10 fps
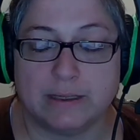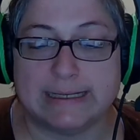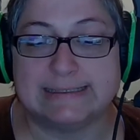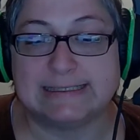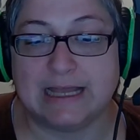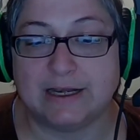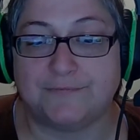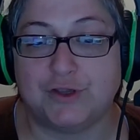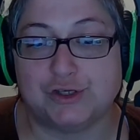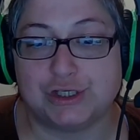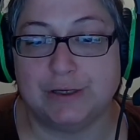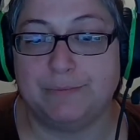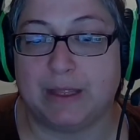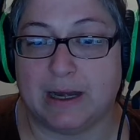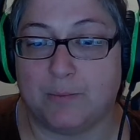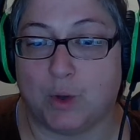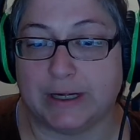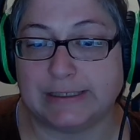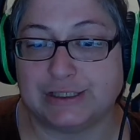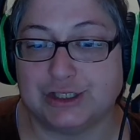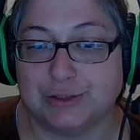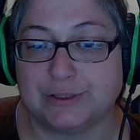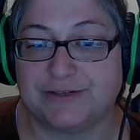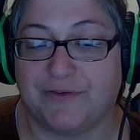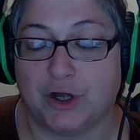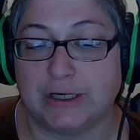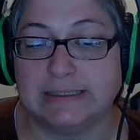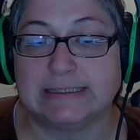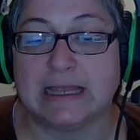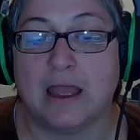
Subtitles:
inside of YouTube that I'm wanting to do as far as